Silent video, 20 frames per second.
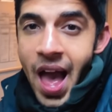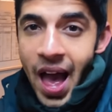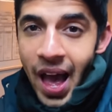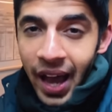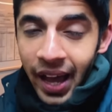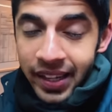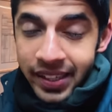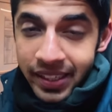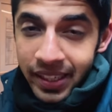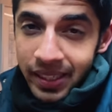
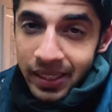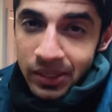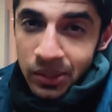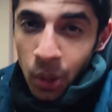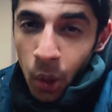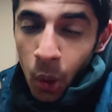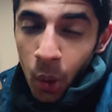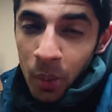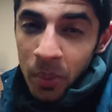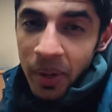Anchor is
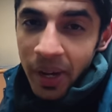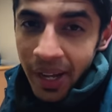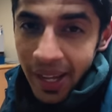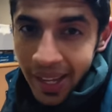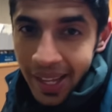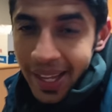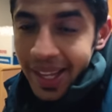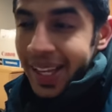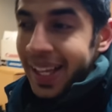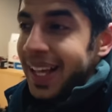home.
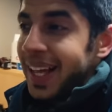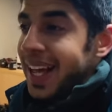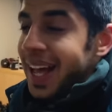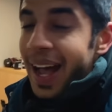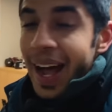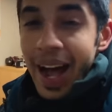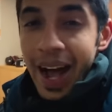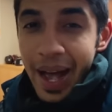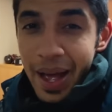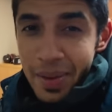
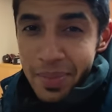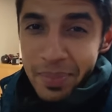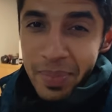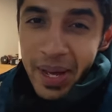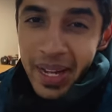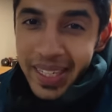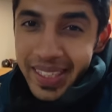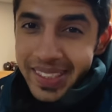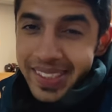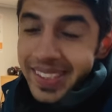I am
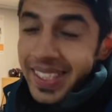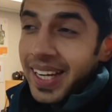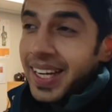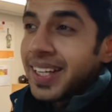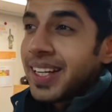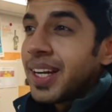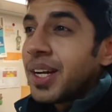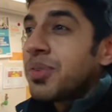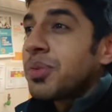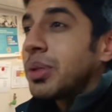back
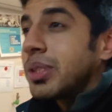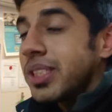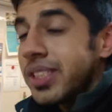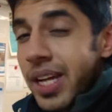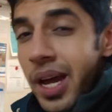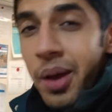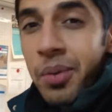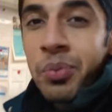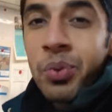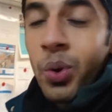inside. It was
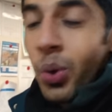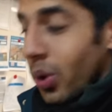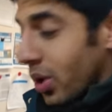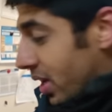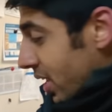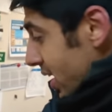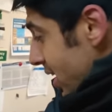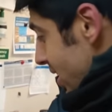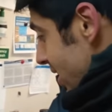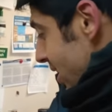damn
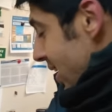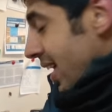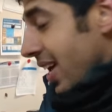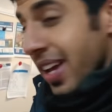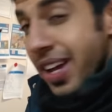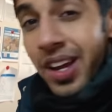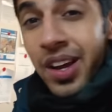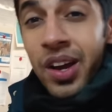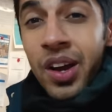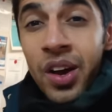cold.
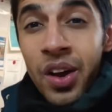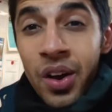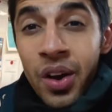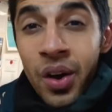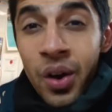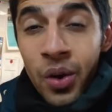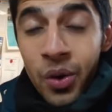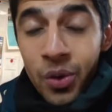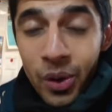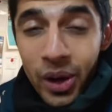
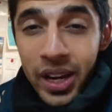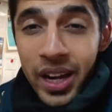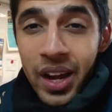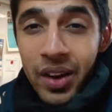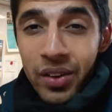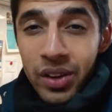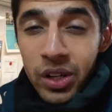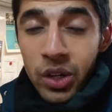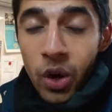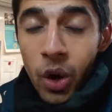1
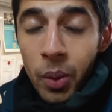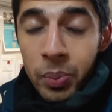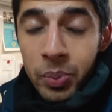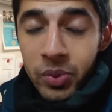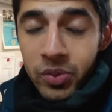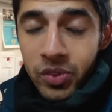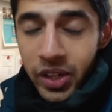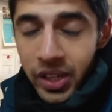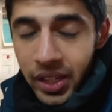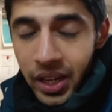hour of
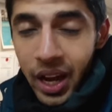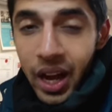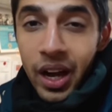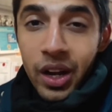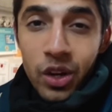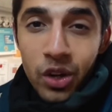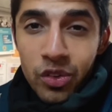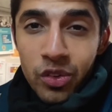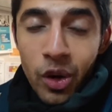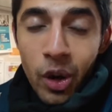1
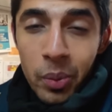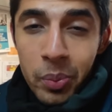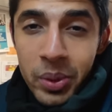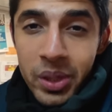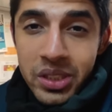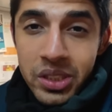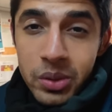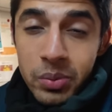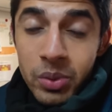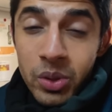hour of
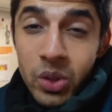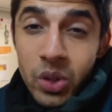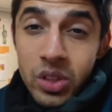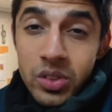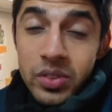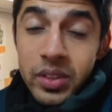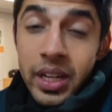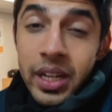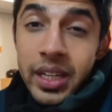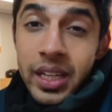operation
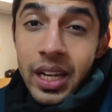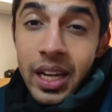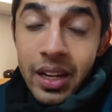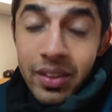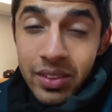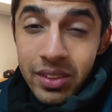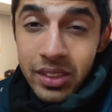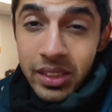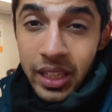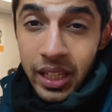because we had
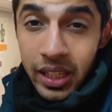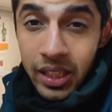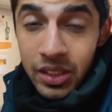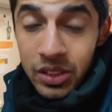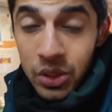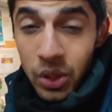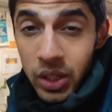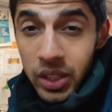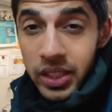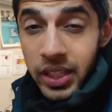11
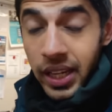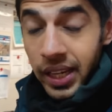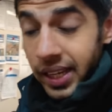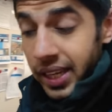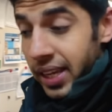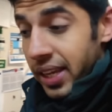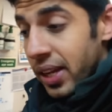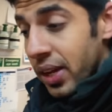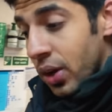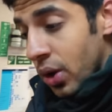shackles on deck.